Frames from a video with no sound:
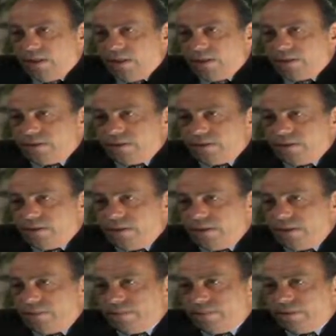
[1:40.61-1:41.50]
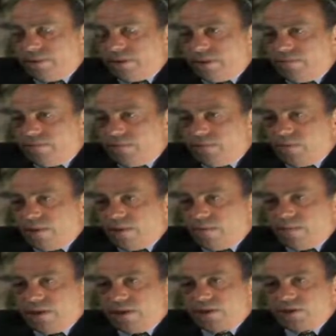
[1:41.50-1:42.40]
It's, uh, it's given away
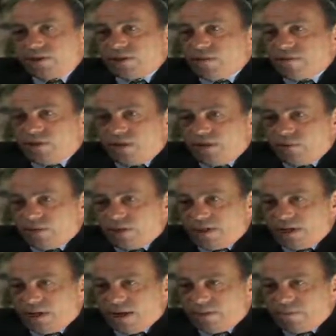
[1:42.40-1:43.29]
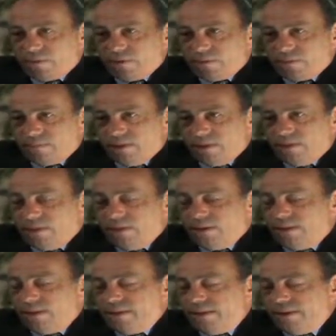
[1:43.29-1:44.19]
money 700 times,
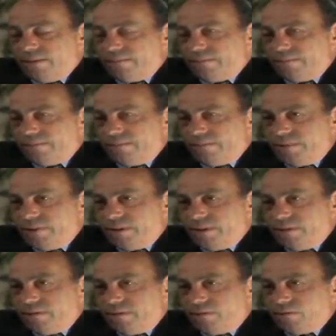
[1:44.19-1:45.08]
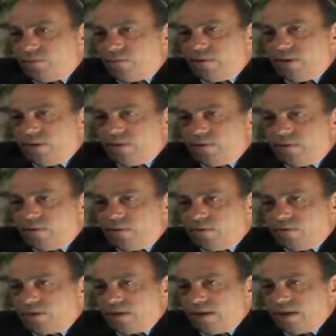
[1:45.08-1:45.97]
um, and 300 of
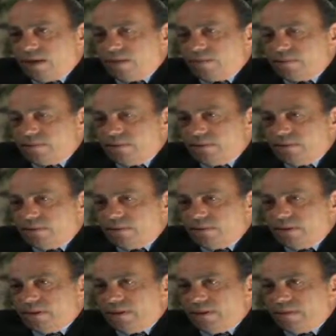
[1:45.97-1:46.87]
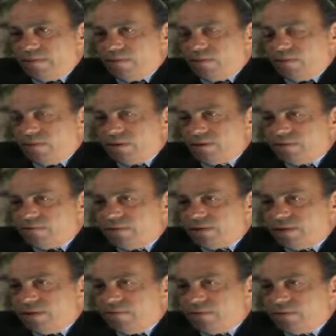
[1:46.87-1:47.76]
those times, uh, the grants have
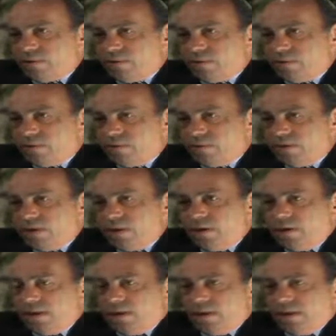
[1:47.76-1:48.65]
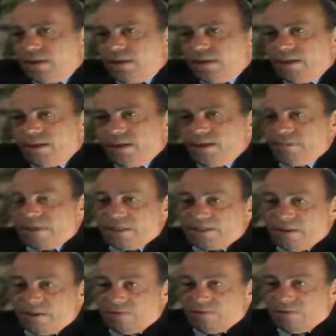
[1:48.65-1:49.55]
been given to um,
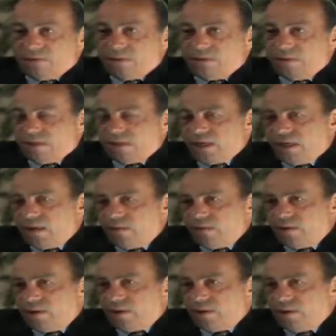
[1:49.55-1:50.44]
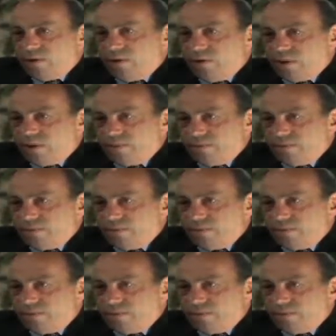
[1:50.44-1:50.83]
activities in the Colorado area.